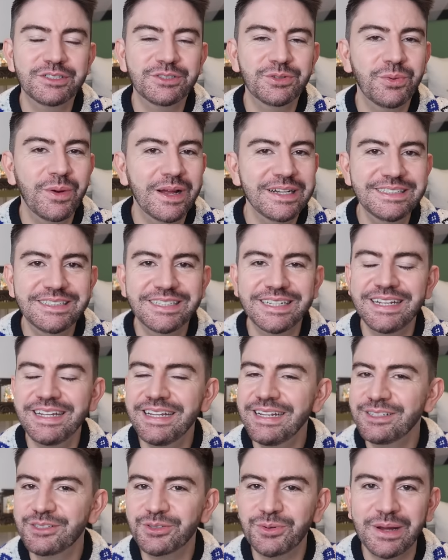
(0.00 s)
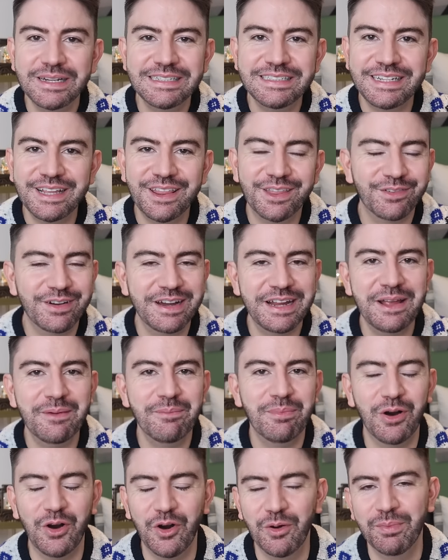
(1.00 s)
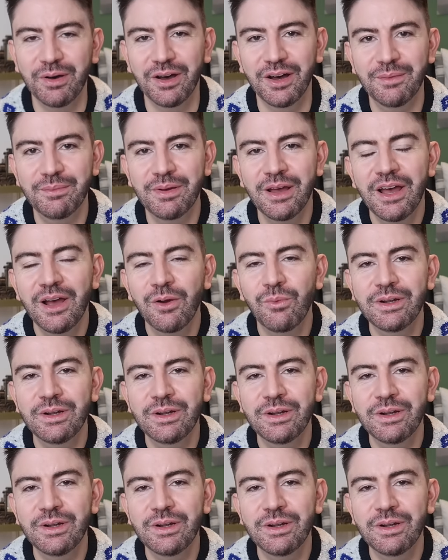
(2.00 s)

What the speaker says: 2023 pop-up,